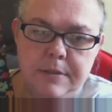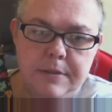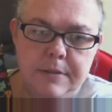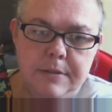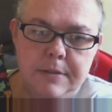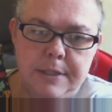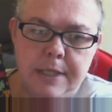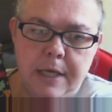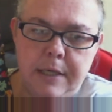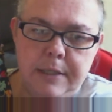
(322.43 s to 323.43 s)

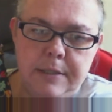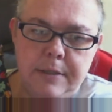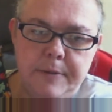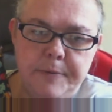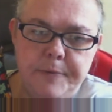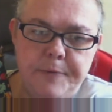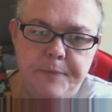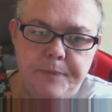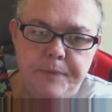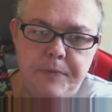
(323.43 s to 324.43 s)
side
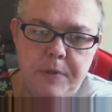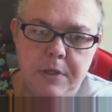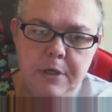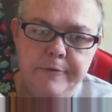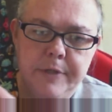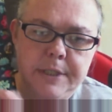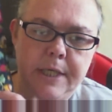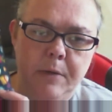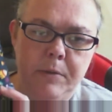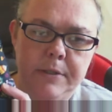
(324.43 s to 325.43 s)
of the
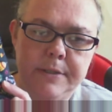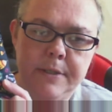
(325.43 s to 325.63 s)
towers.